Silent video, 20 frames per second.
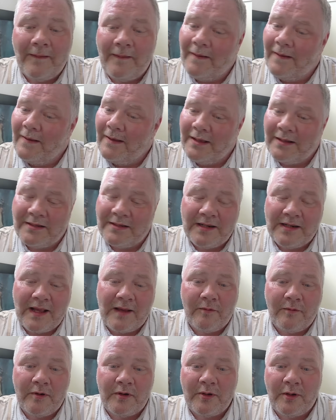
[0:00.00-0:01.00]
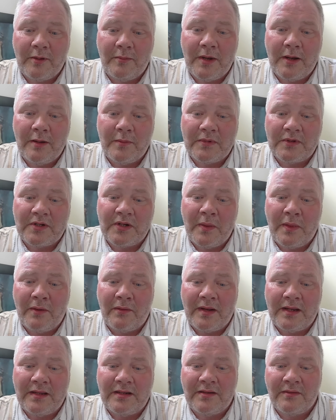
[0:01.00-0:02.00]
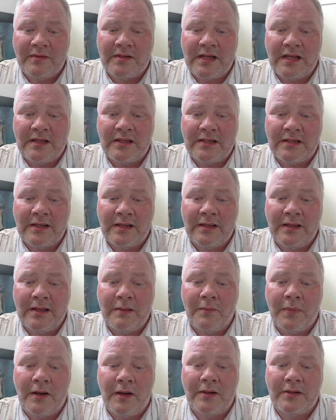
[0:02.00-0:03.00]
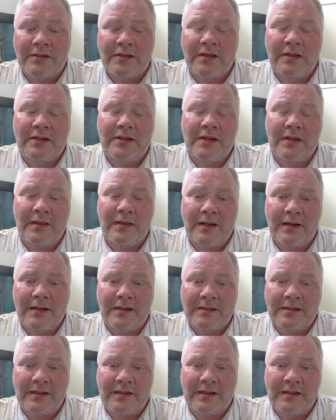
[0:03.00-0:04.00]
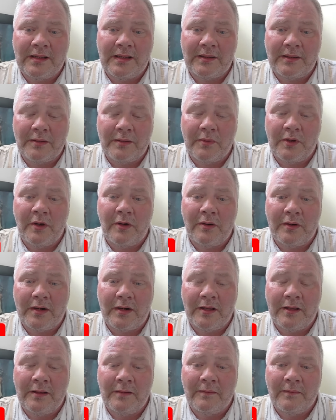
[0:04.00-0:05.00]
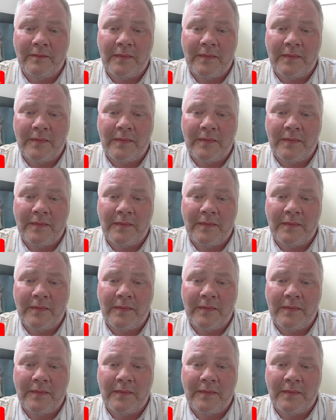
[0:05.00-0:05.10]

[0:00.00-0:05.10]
It's never a dull moment on the right of centre in politics in the United Kingdom currently,